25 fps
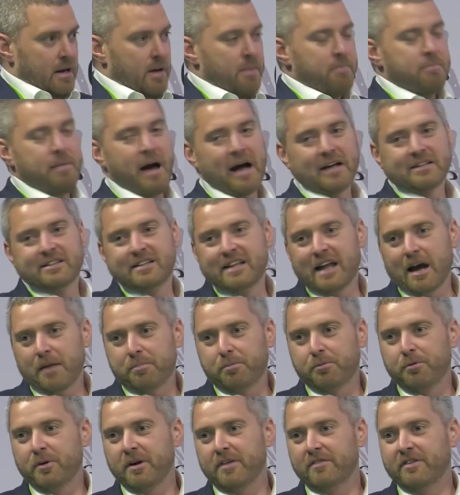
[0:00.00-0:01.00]
back to that
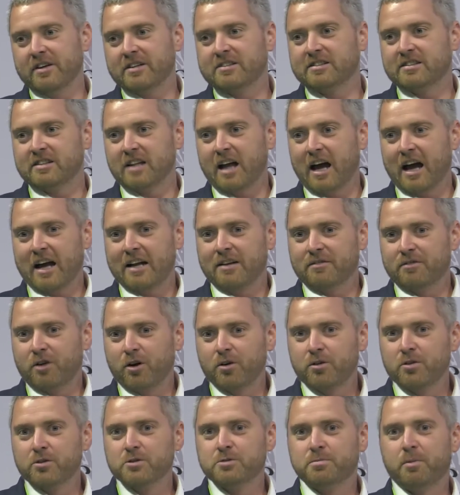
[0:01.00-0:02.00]
previous slide of
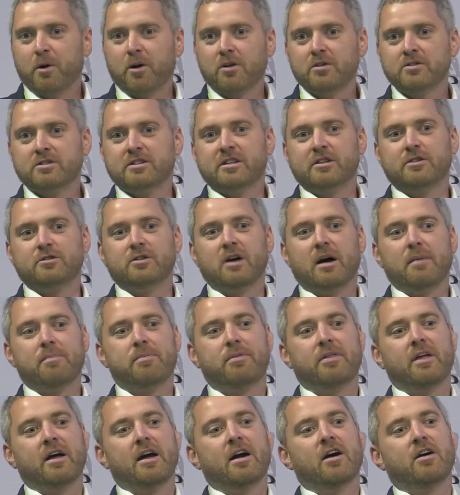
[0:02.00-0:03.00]
all those bottles that are
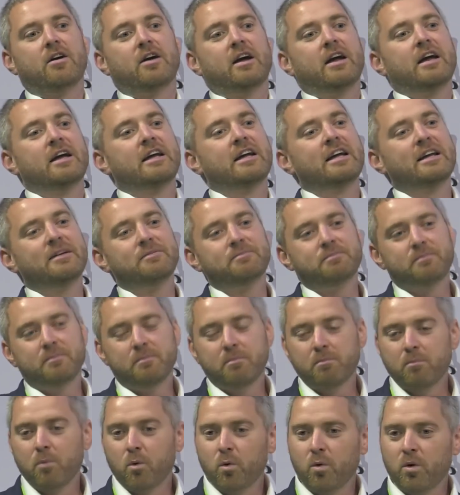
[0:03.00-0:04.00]
up there,
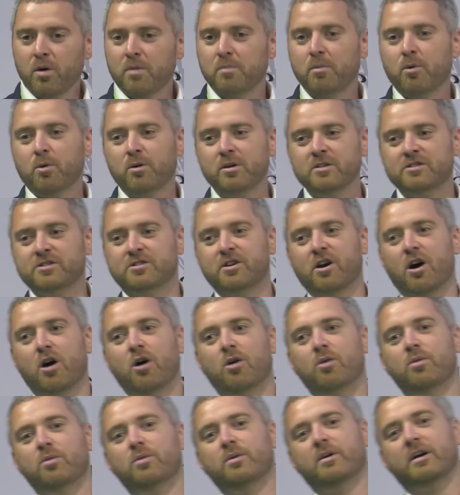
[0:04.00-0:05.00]
more and more
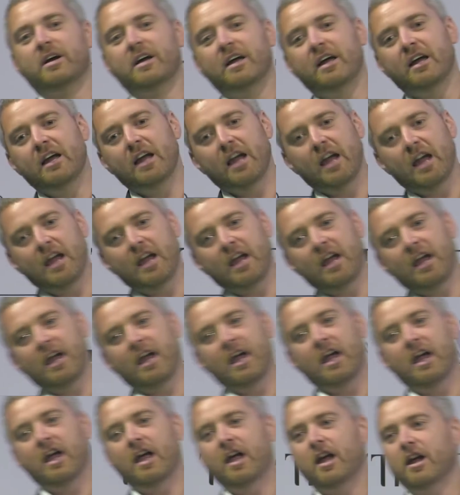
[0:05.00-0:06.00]
so,
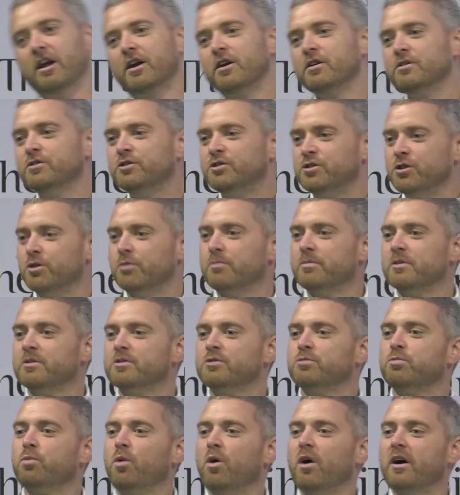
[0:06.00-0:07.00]

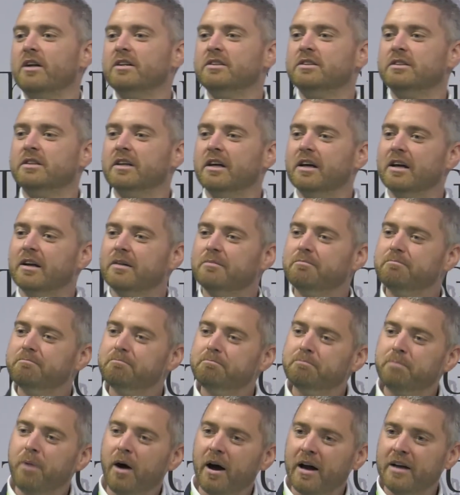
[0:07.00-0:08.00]
consumers want to
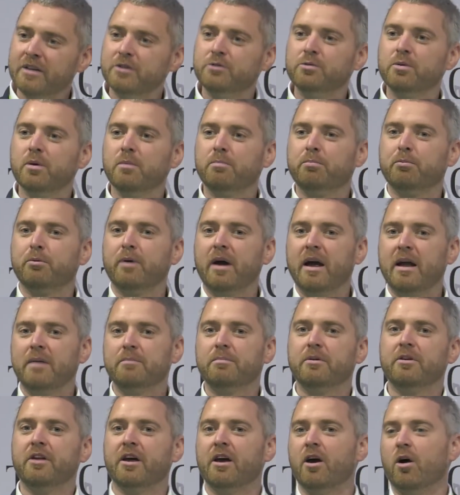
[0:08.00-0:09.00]
buy into a brand,
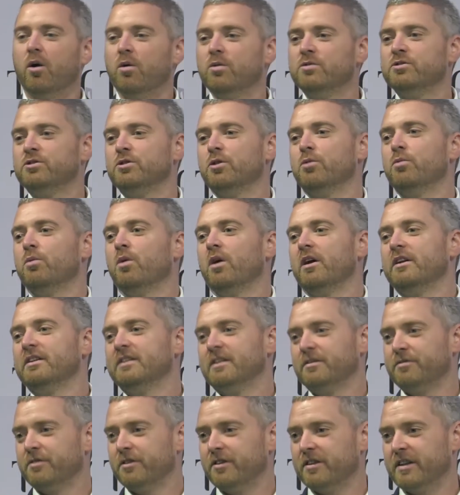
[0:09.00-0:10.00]
but they also want
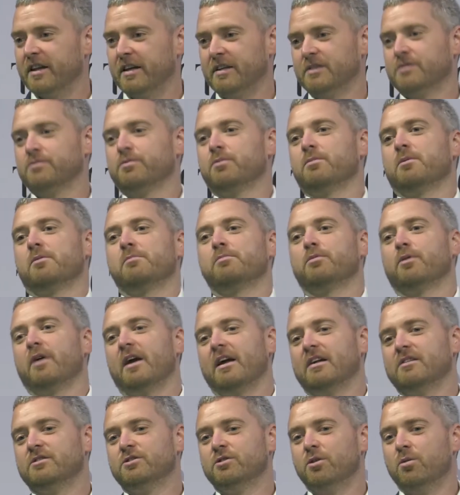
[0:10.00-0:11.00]
different things from a
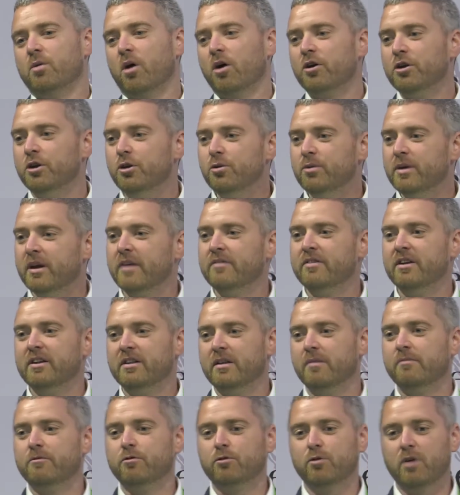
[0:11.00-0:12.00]
brand. So are you giving
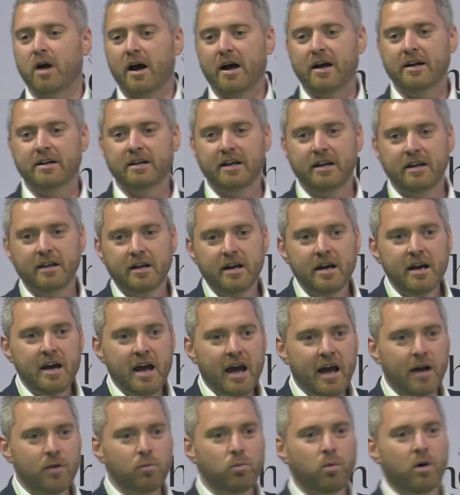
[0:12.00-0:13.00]
them variety
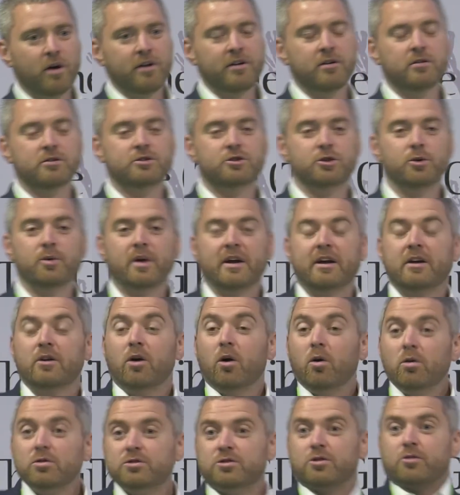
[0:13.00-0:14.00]
in what you're doing? And
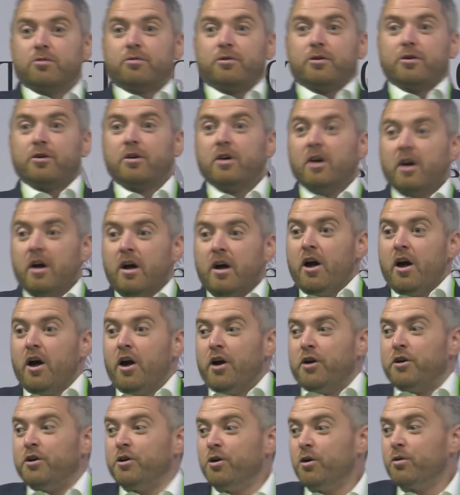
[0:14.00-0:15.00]
also for,
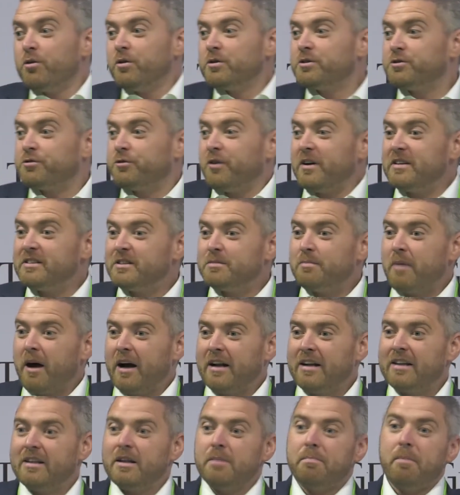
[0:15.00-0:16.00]
you know, those friends of
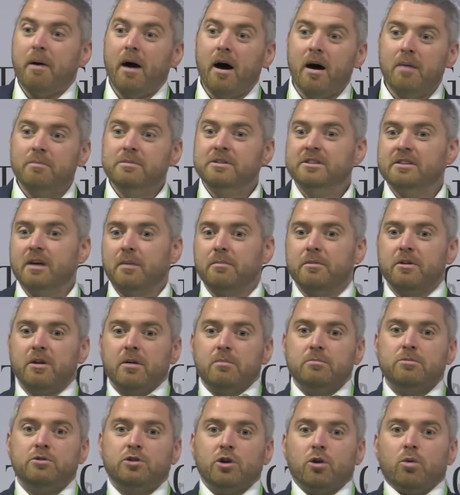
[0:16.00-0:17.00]
mine in the pub, some of
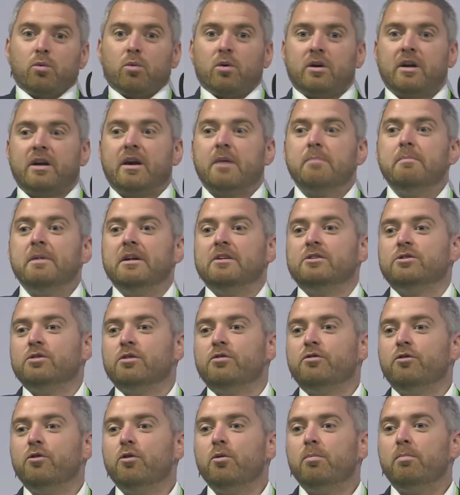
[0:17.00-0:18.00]
them don't want to commit to a
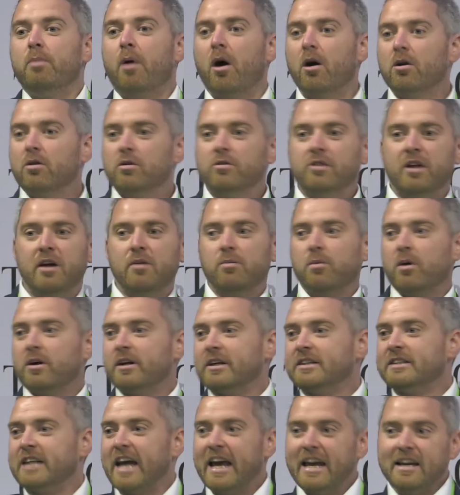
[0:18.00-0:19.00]
full bottle. They want
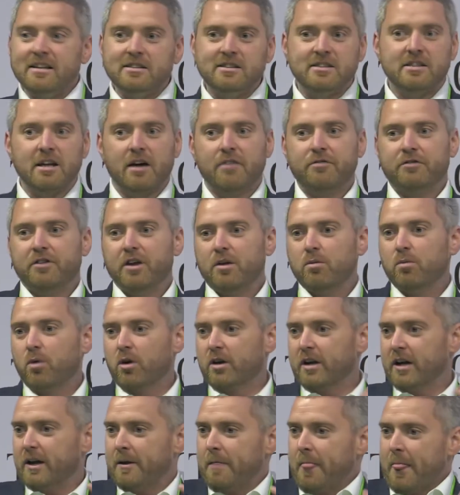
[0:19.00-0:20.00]
to taste stuff. They
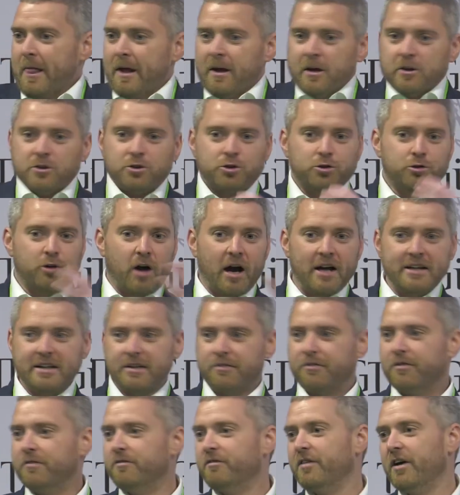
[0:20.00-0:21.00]
want to try
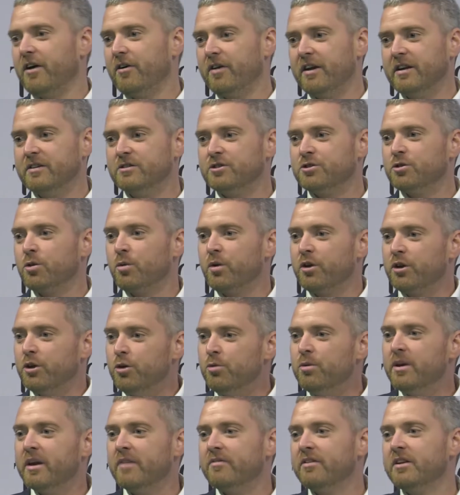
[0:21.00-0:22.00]
different variants. So are
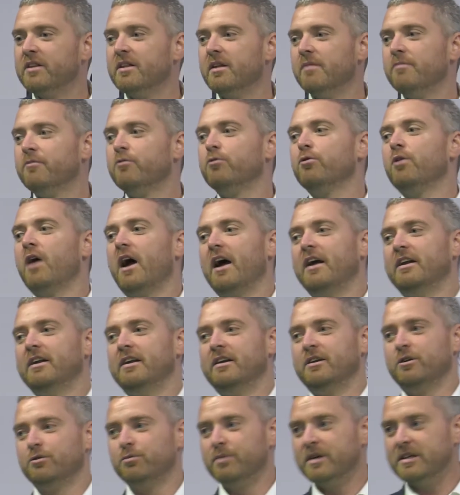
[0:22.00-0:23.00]
you giving them
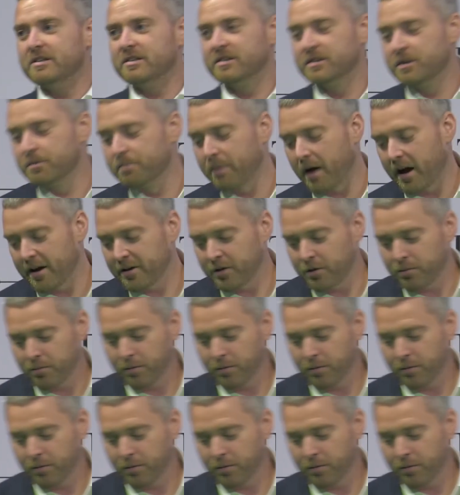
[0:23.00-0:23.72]
variety and a reason to buy your